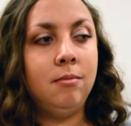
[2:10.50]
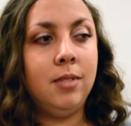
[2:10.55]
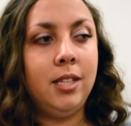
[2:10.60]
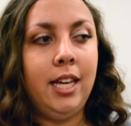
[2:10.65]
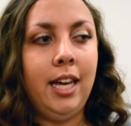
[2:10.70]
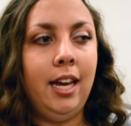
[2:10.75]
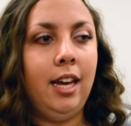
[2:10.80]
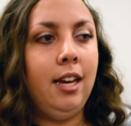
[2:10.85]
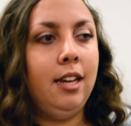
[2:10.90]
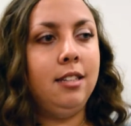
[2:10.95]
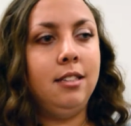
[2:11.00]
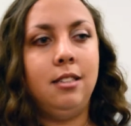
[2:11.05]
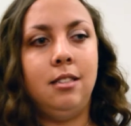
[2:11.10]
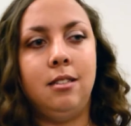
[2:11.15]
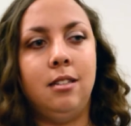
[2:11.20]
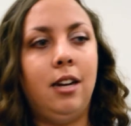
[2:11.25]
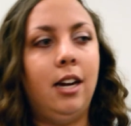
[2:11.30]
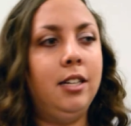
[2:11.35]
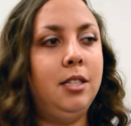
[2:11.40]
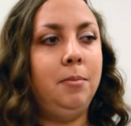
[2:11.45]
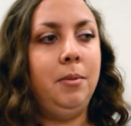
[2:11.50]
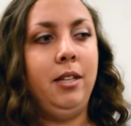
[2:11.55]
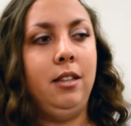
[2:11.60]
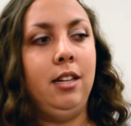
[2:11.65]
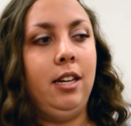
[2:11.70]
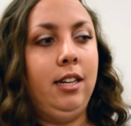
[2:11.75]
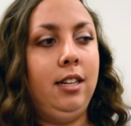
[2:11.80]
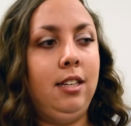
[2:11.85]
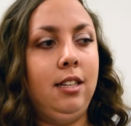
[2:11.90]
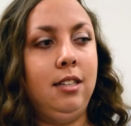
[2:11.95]
kids, husband,
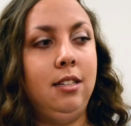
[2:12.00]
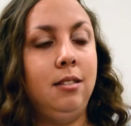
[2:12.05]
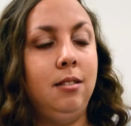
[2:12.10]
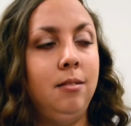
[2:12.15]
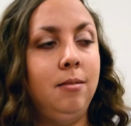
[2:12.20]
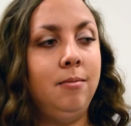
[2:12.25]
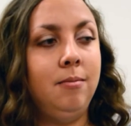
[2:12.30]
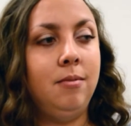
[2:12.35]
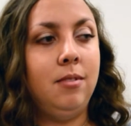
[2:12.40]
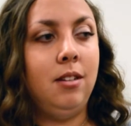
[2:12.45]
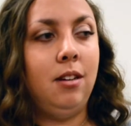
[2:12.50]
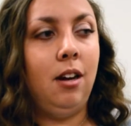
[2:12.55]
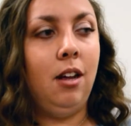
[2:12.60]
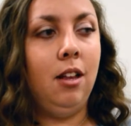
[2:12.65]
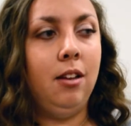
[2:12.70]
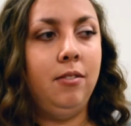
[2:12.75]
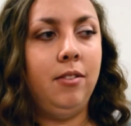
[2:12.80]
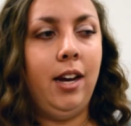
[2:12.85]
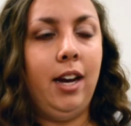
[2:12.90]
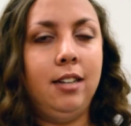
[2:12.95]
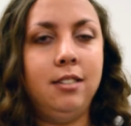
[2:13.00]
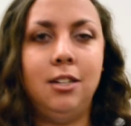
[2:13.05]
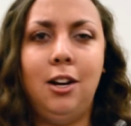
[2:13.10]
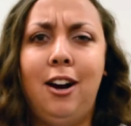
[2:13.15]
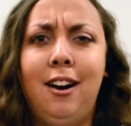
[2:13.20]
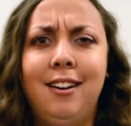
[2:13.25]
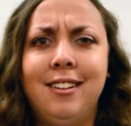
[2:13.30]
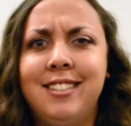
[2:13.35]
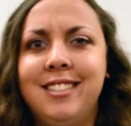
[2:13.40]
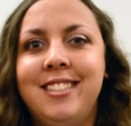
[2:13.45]
like all of that,
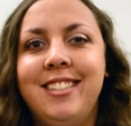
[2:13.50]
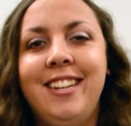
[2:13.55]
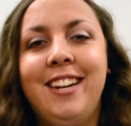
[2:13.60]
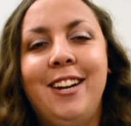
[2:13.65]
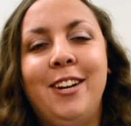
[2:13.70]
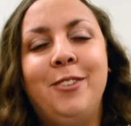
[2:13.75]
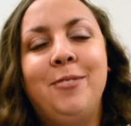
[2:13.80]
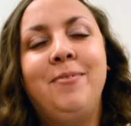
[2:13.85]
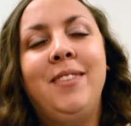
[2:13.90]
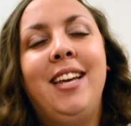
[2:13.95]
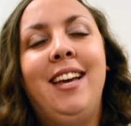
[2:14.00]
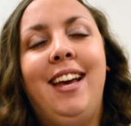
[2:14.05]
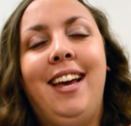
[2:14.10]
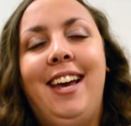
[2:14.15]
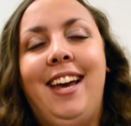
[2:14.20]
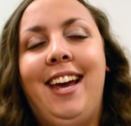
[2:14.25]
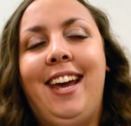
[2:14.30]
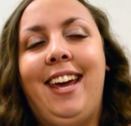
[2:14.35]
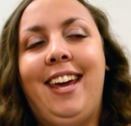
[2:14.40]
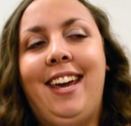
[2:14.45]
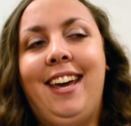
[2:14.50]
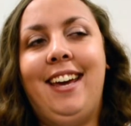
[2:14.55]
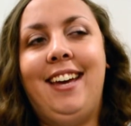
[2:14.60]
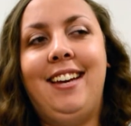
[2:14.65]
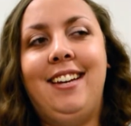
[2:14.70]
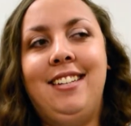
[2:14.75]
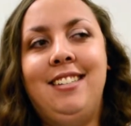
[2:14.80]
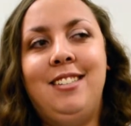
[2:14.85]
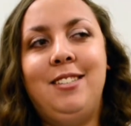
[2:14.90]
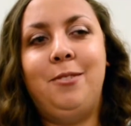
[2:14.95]
dogs, you know,
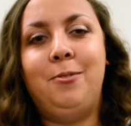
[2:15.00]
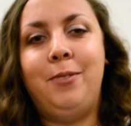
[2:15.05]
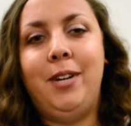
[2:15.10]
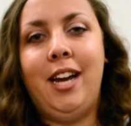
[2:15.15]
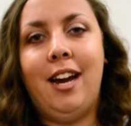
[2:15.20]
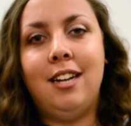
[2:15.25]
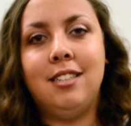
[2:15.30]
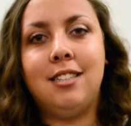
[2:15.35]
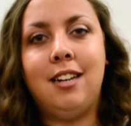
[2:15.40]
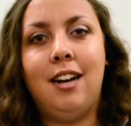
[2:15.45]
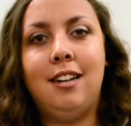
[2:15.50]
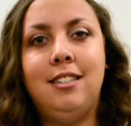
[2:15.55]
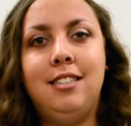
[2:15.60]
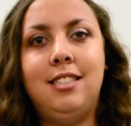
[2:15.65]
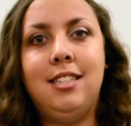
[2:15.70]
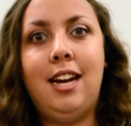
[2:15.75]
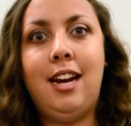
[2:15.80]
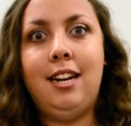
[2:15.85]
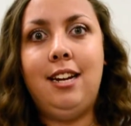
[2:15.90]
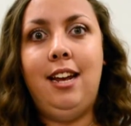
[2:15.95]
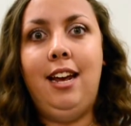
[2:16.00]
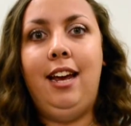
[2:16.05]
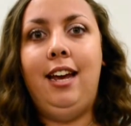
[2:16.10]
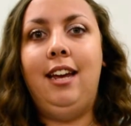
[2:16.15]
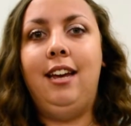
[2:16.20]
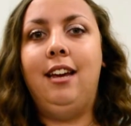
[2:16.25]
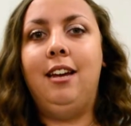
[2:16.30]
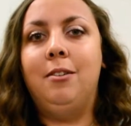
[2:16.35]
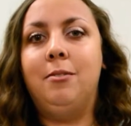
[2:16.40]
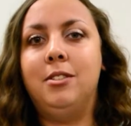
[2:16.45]
and we ask God to sign
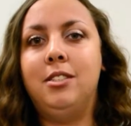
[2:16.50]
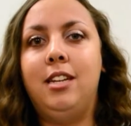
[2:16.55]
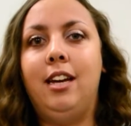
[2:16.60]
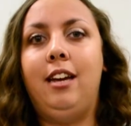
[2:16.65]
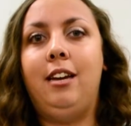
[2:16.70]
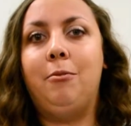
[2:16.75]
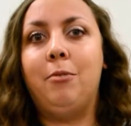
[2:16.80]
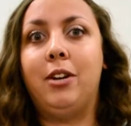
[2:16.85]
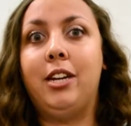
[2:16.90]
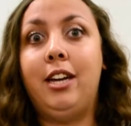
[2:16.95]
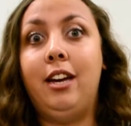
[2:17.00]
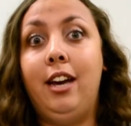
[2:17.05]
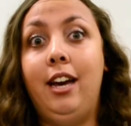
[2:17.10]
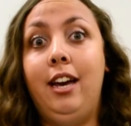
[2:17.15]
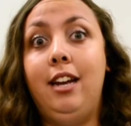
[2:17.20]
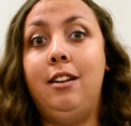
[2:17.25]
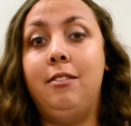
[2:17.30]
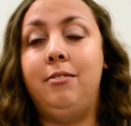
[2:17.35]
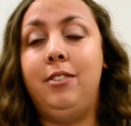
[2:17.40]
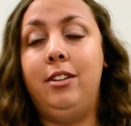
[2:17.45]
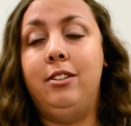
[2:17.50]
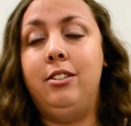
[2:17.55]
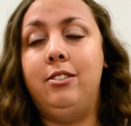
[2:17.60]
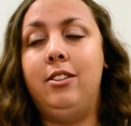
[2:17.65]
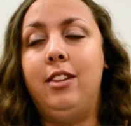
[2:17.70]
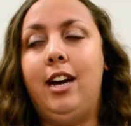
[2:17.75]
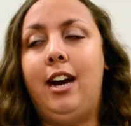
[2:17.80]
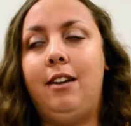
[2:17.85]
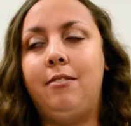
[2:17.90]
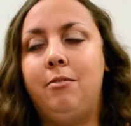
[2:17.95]
it and we'll say, we're good if you do
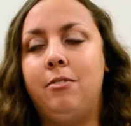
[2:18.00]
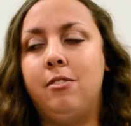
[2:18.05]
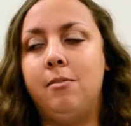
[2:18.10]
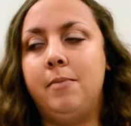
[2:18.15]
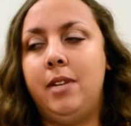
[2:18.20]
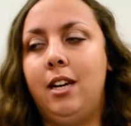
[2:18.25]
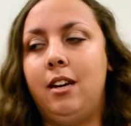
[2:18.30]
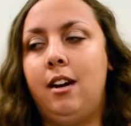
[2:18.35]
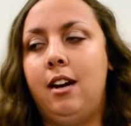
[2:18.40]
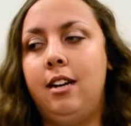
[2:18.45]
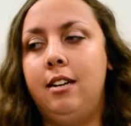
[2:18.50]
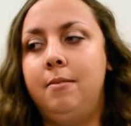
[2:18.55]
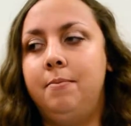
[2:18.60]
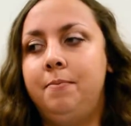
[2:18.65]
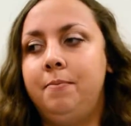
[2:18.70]
that for me, God.